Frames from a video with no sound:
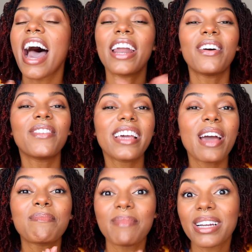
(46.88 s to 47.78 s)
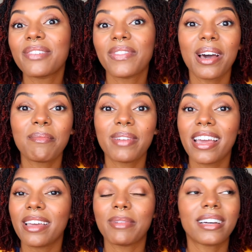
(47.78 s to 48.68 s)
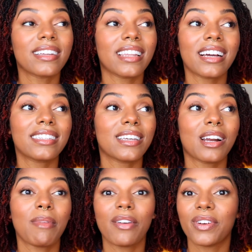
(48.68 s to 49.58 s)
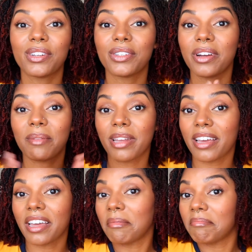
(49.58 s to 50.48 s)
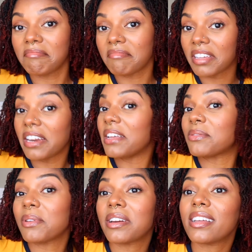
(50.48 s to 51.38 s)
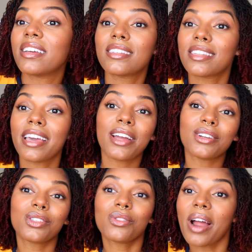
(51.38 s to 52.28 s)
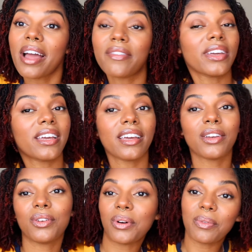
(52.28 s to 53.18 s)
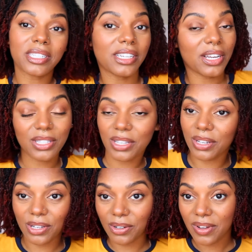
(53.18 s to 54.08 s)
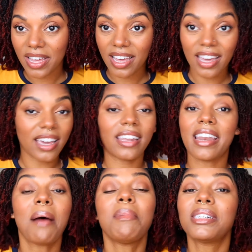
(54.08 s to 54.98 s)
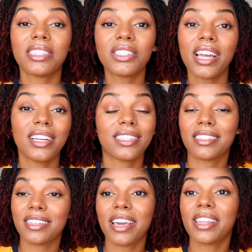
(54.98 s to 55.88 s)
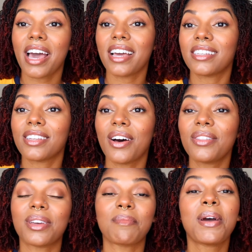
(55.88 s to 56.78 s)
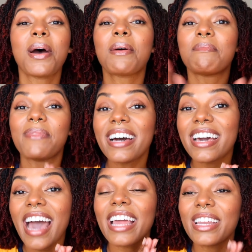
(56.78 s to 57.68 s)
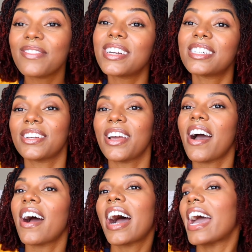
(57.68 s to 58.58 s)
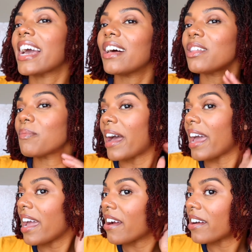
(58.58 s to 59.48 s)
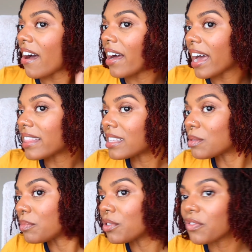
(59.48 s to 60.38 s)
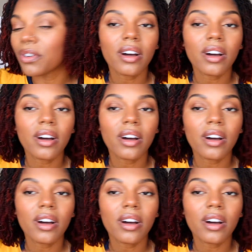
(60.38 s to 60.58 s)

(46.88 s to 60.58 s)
I don't really have much of an update because, like I said on my first year update, it is what it is. The hair's thriving and doing what she needs to do. And not much has changed since the day that I installed them. But I did want to show y'all how I colored my hair and how I got this beautiful